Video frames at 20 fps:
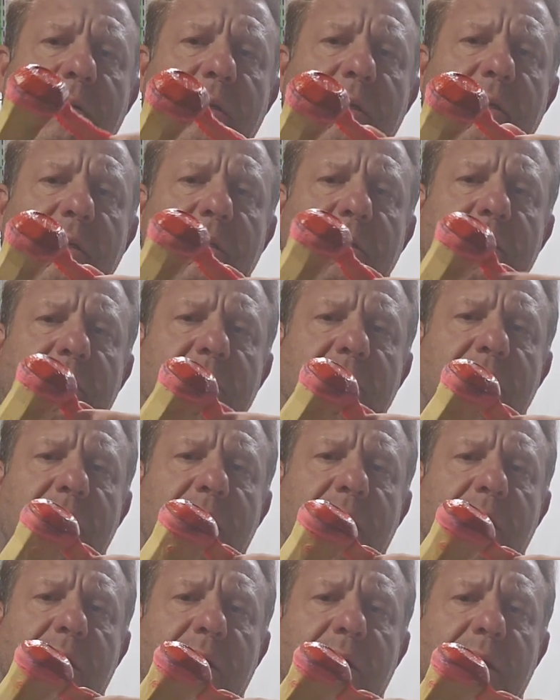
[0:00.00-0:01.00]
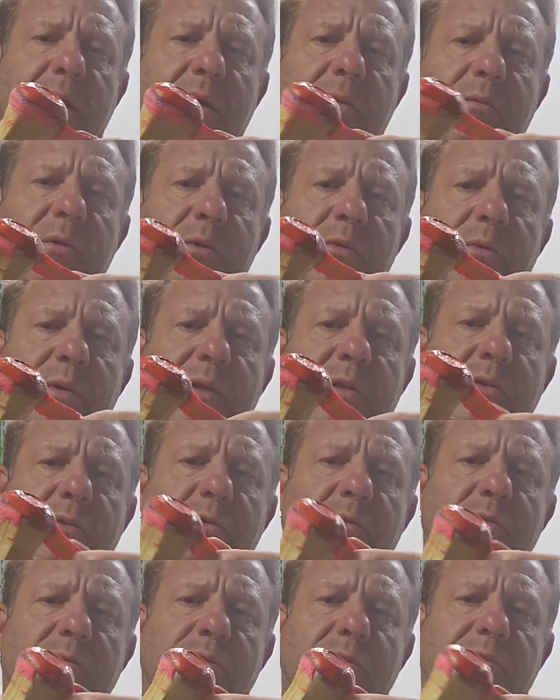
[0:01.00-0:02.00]
Is the end cap going
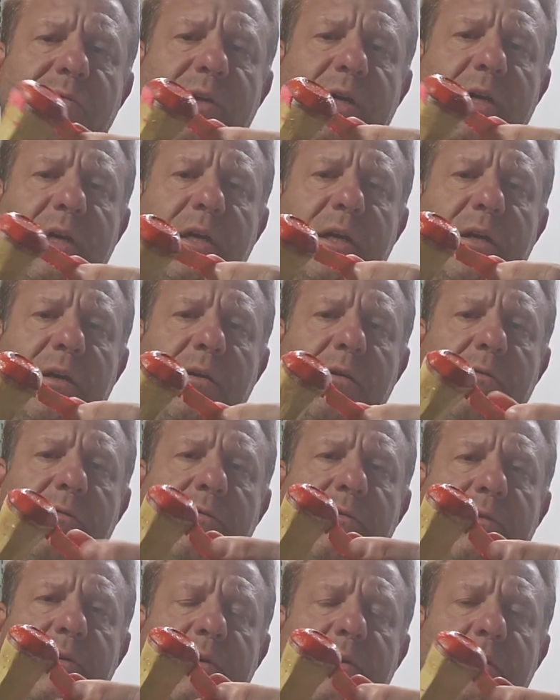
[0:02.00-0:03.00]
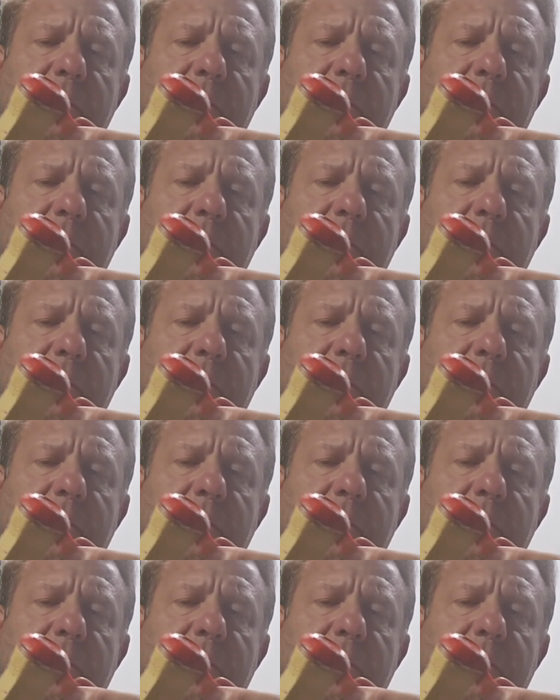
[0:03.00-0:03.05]
to survive?